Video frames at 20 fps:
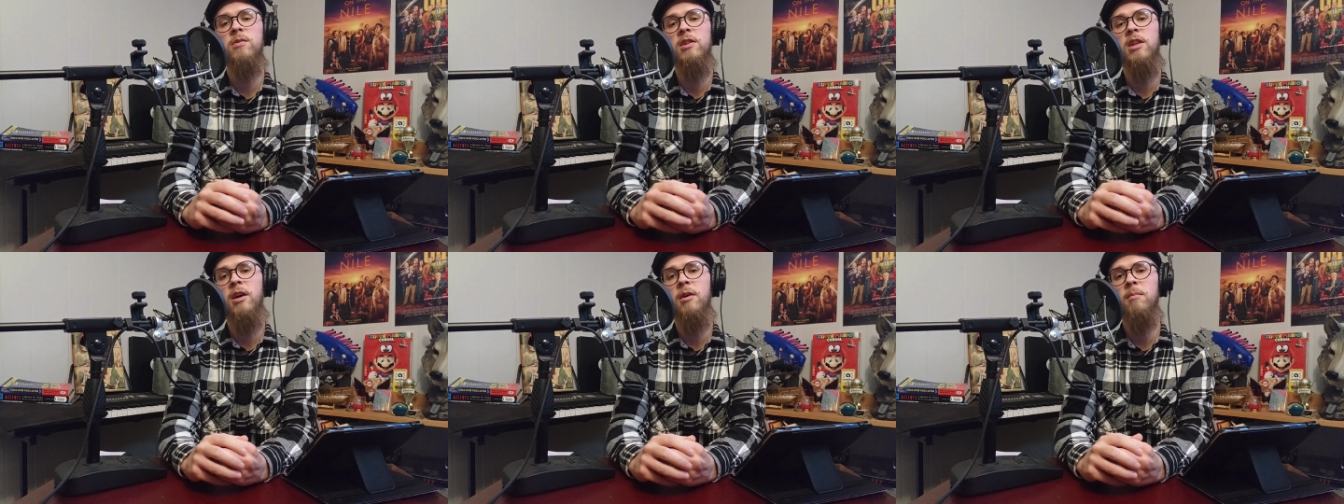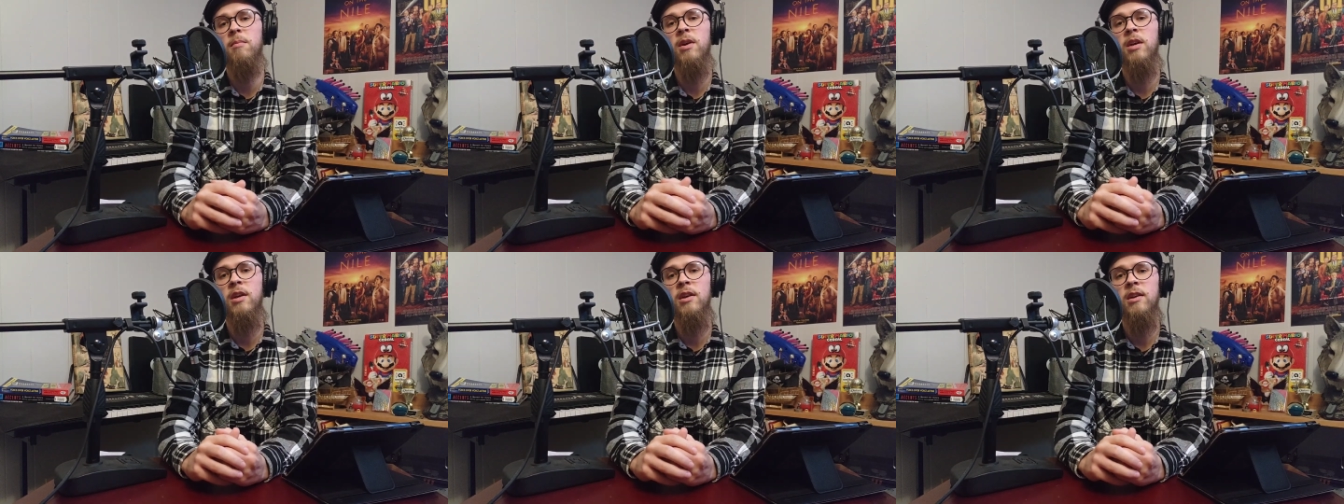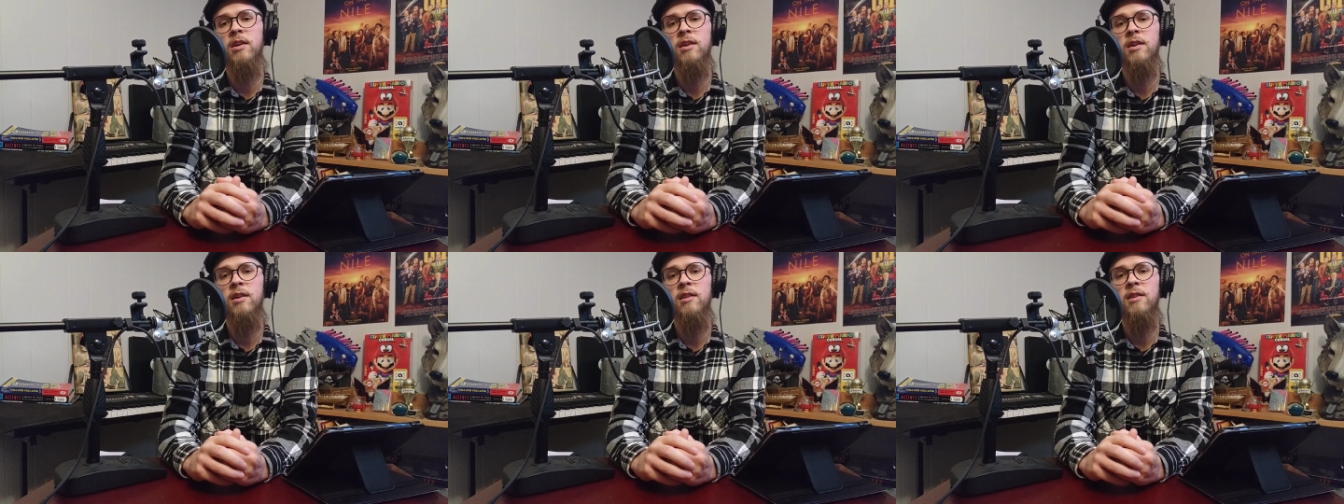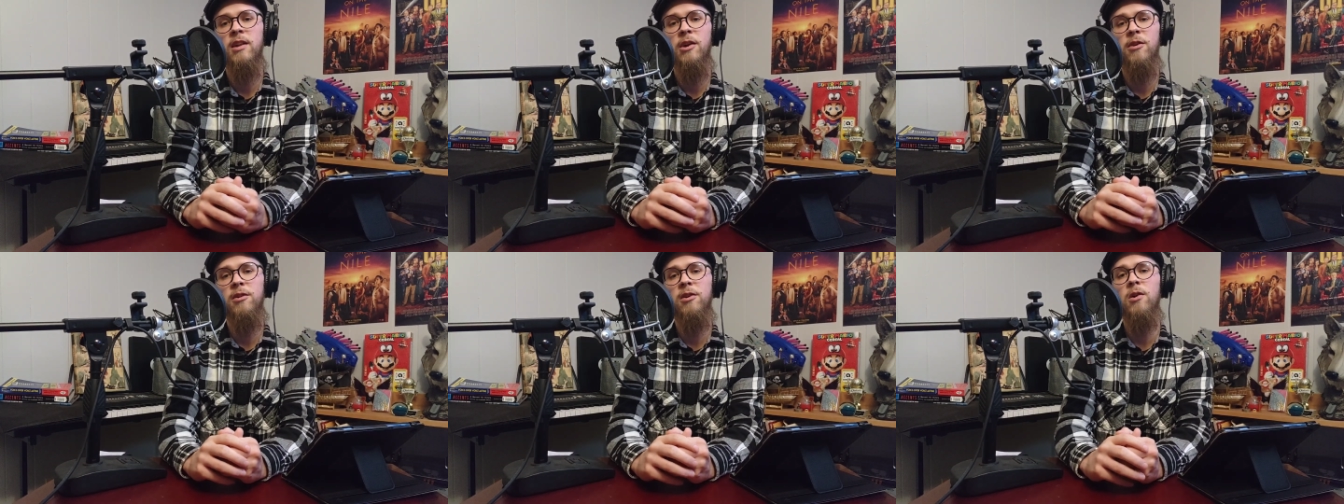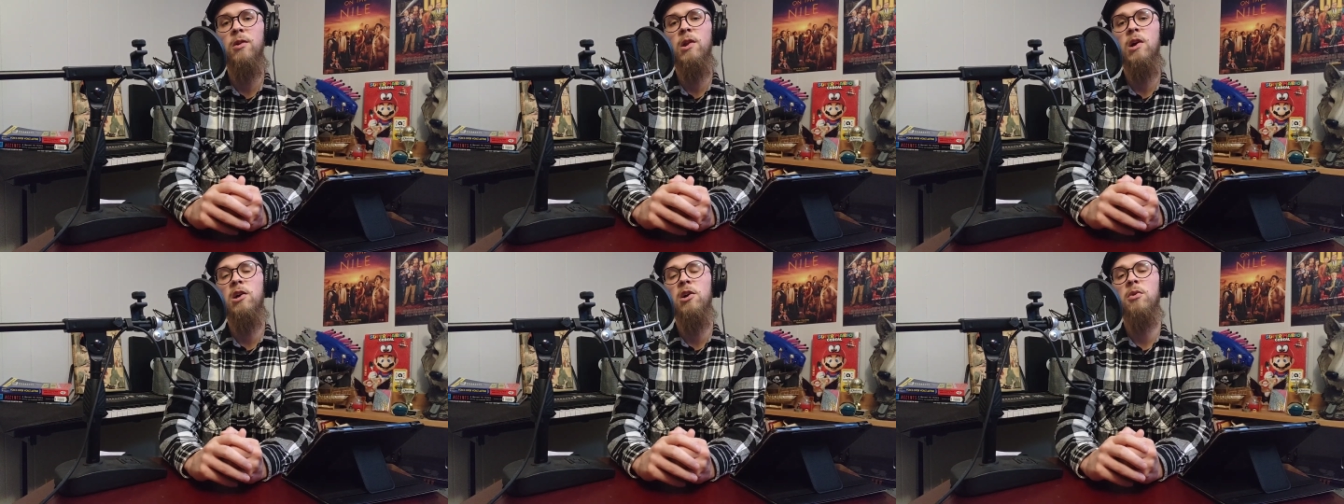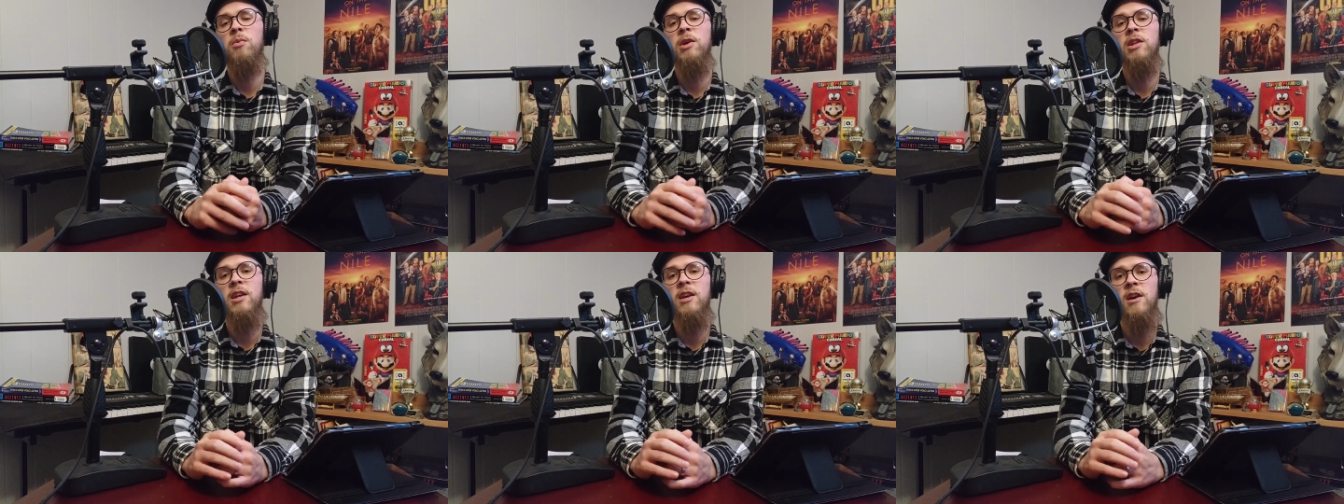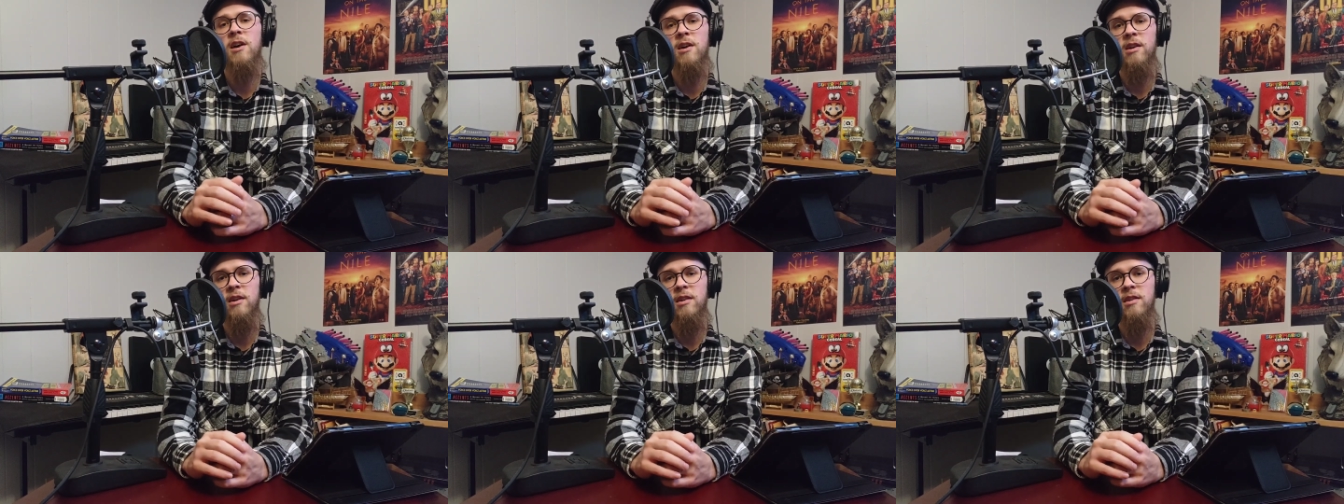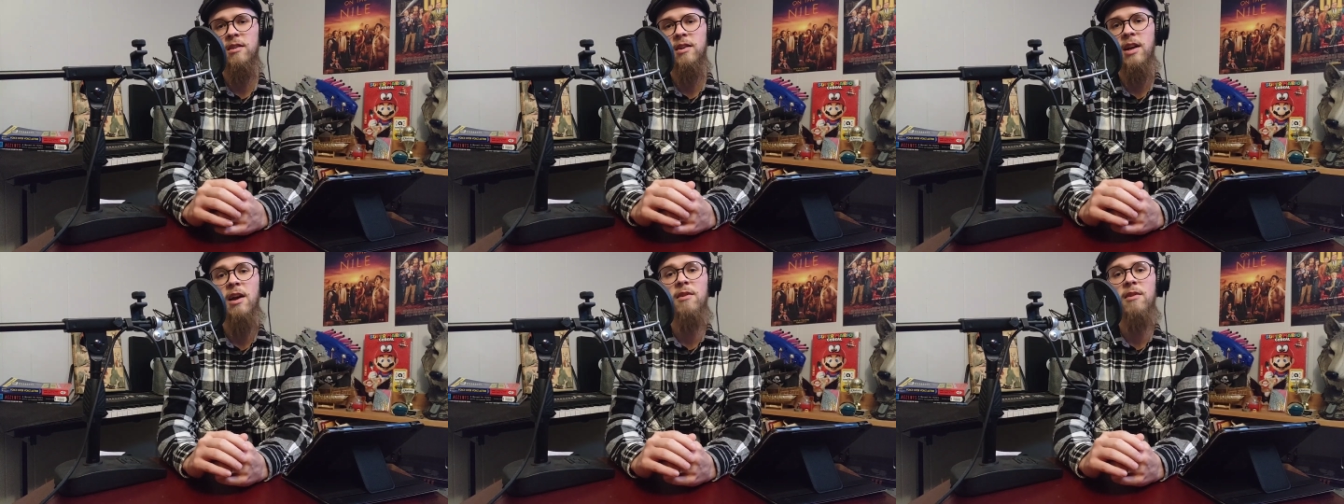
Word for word: with them, they are no longer what they are.